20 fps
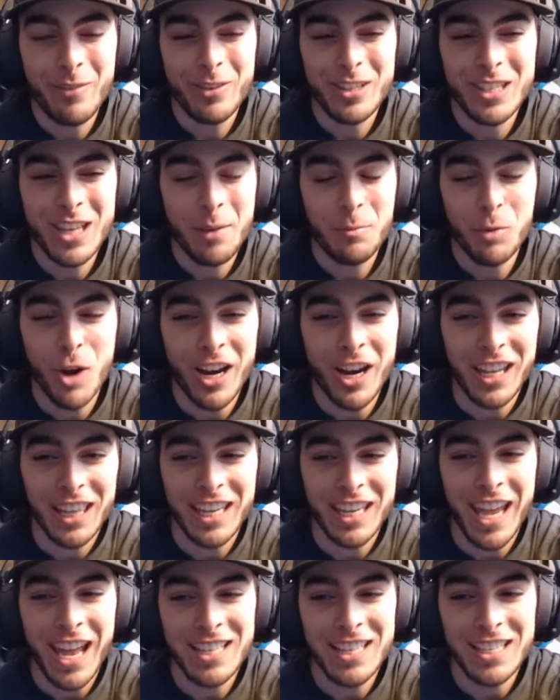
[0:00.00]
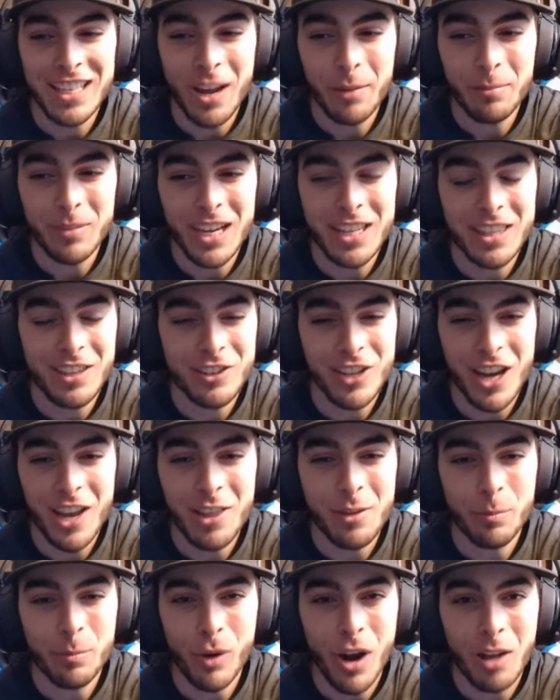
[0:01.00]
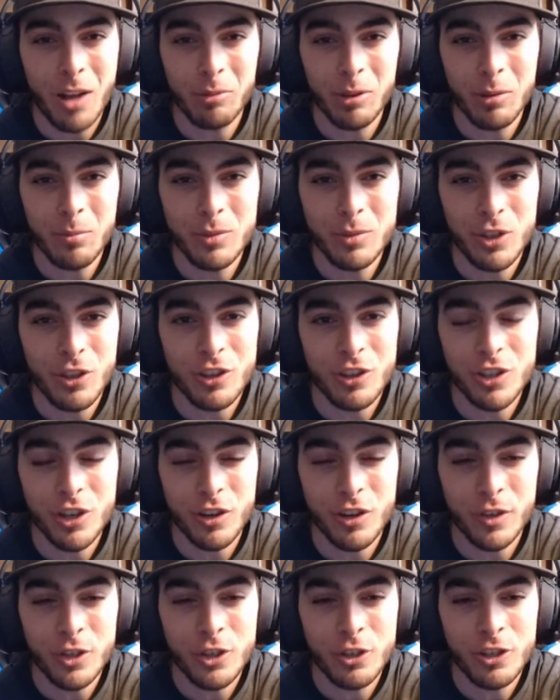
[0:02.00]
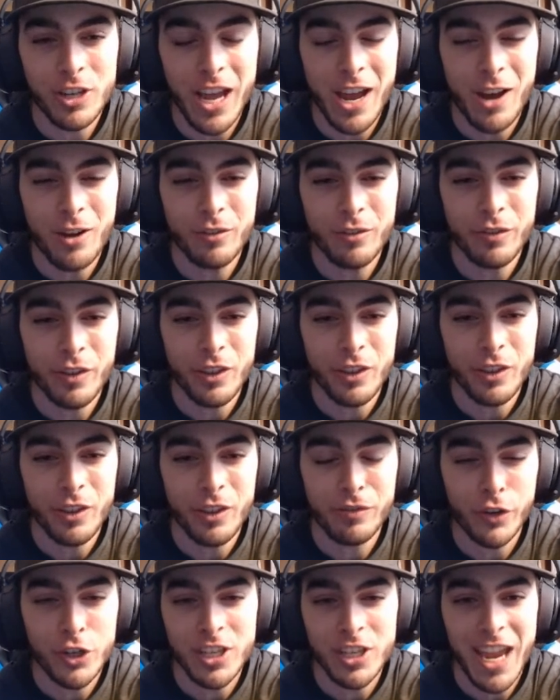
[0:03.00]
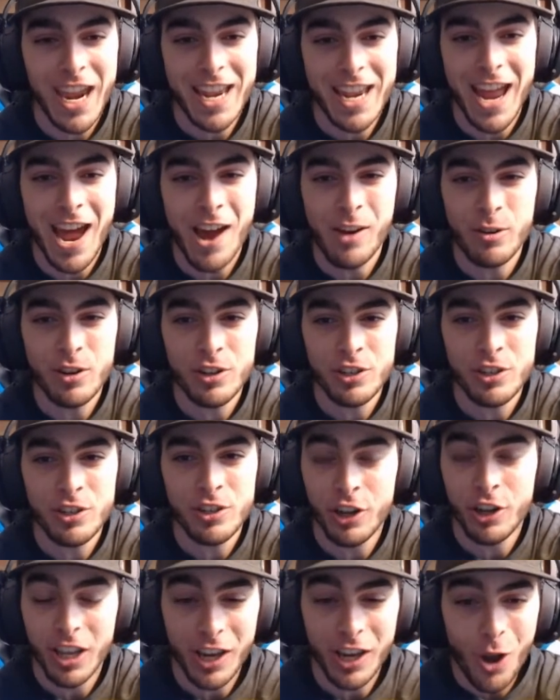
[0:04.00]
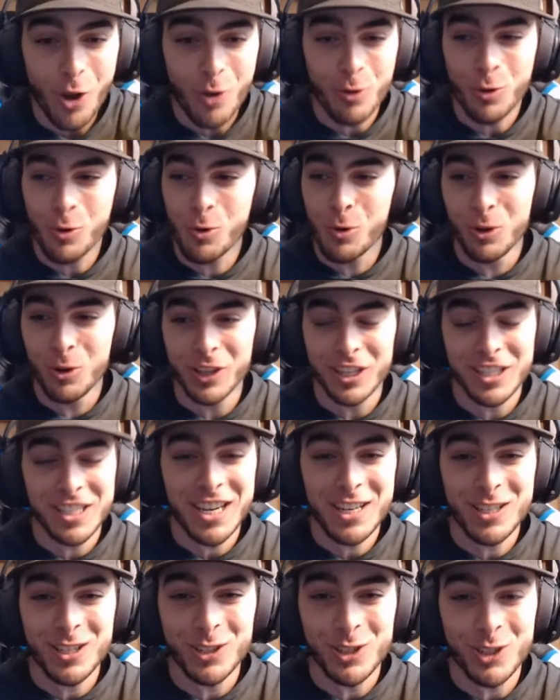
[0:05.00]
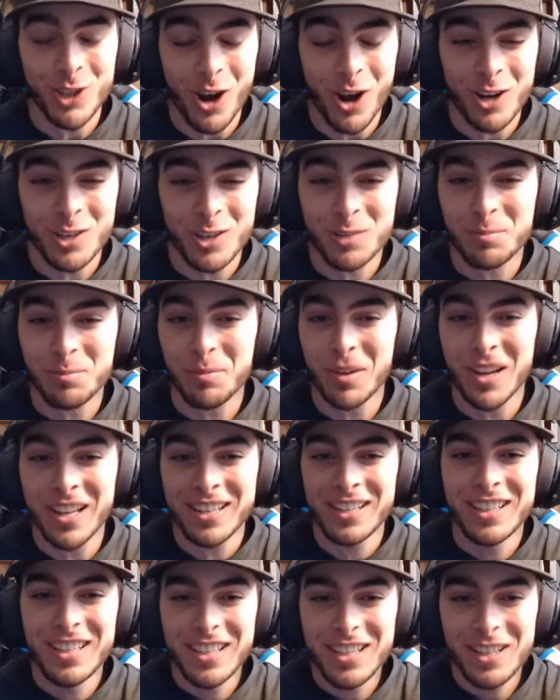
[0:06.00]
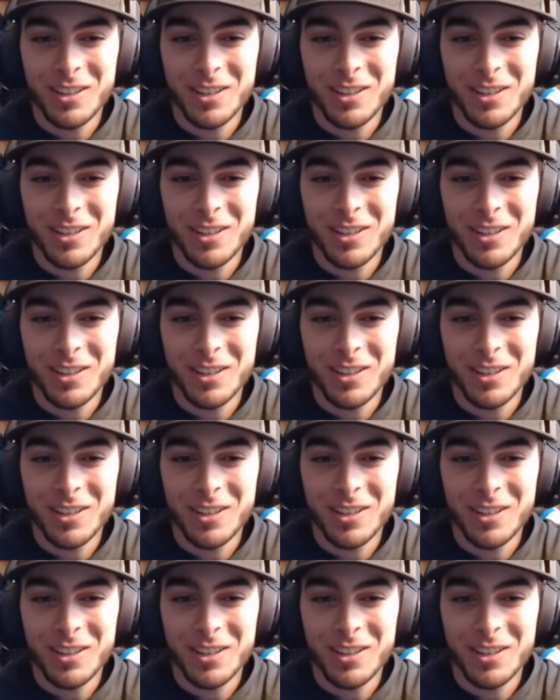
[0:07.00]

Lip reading: Every time Rocket League has an update, there's either problems or the servers are down for the first 8 hours, and you're like, oh, cool, the season starts, but